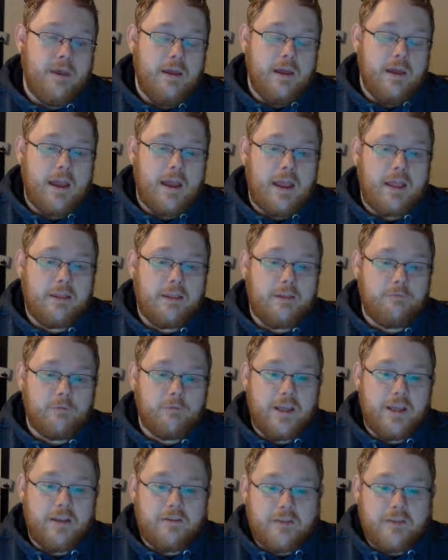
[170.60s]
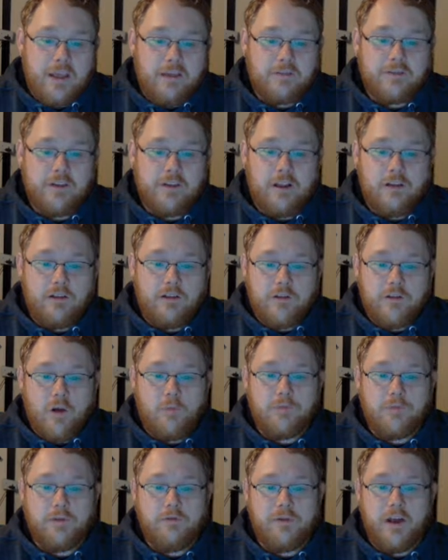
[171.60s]
And it reads, exile the top
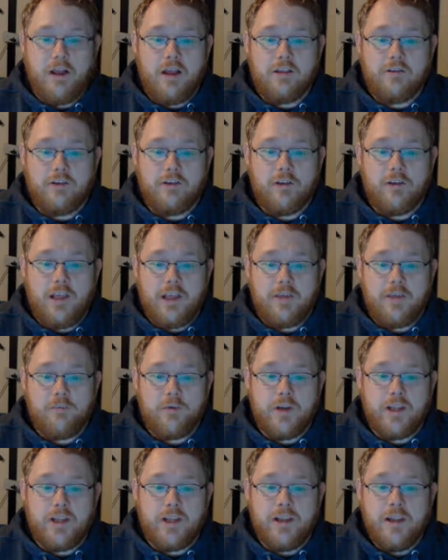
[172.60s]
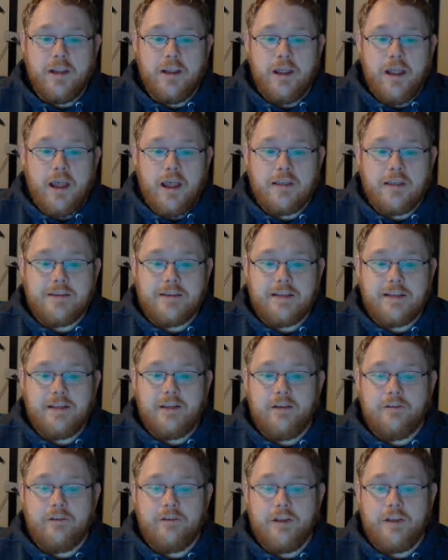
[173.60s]
2 cards of your library. Until the
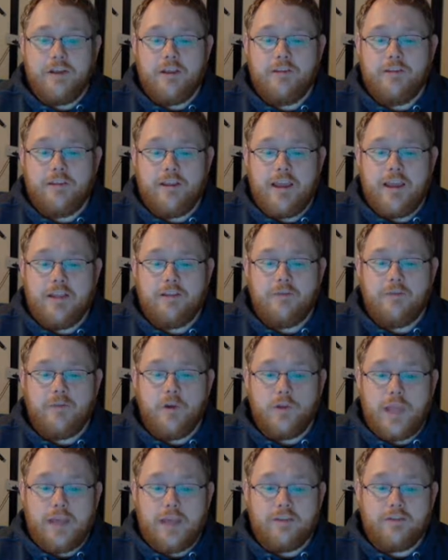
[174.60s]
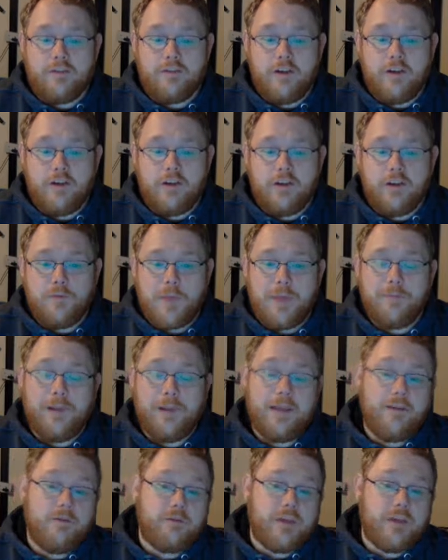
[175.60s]
end of your next turn, you may
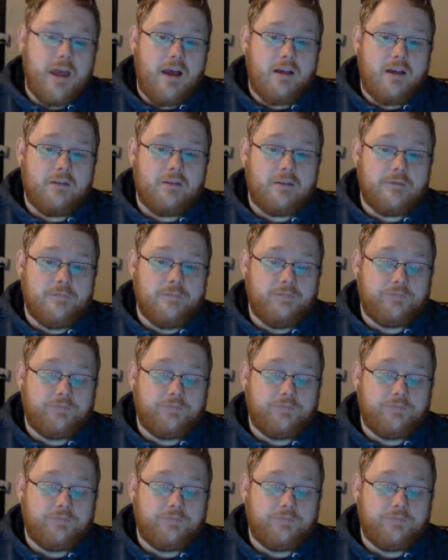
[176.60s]
play those cards.